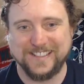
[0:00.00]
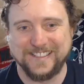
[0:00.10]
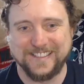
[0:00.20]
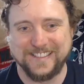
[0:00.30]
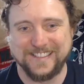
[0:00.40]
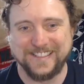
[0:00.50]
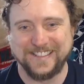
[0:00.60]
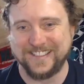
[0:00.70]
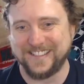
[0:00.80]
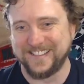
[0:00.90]

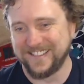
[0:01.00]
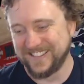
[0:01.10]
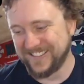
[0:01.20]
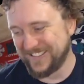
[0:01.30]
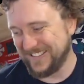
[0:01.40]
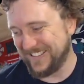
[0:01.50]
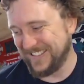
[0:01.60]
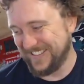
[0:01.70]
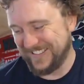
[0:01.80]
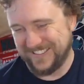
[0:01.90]

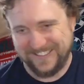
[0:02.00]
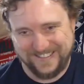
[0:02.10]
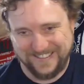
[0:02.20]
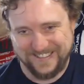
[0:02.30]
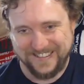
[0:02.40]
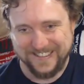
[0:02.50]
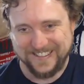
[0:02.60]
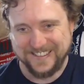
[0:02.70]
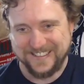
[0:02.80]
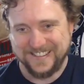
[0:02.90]

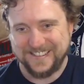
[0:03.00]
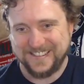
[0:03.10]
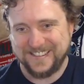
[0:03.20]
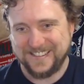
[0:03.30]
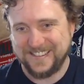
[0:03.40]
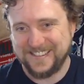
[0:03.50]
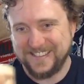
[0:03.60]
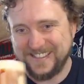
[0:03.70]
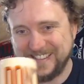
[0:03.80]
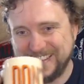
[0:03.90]

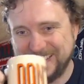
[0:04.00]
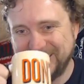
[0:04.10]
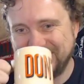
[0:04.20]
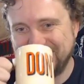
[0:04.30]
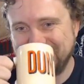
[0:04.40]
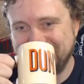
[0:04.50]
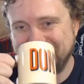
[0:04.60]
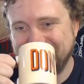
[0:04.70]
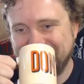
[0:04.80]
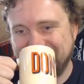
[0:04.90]

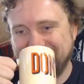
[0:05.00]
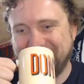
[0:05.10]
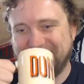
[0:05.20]
This person isn't speaking.